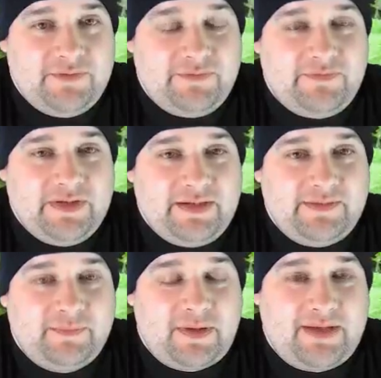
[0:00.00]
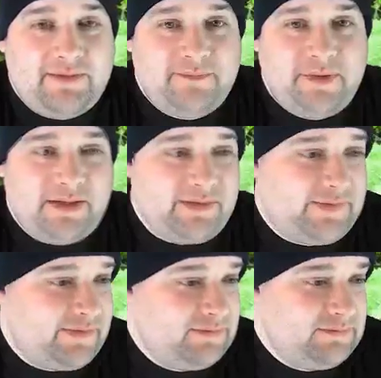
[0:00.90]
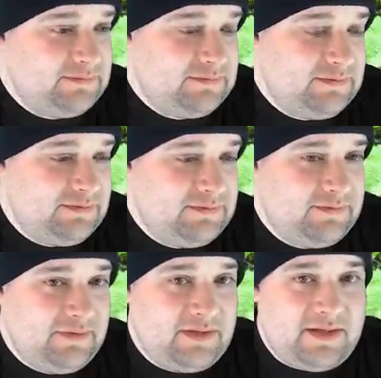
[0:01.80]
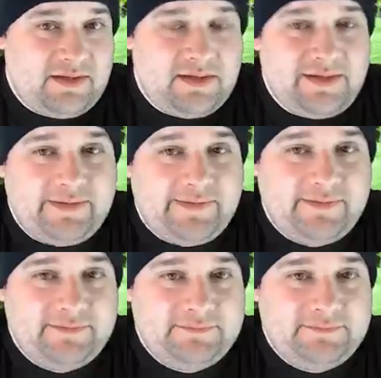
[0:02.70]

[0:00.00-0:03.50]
Phoenix Planet Plus lights.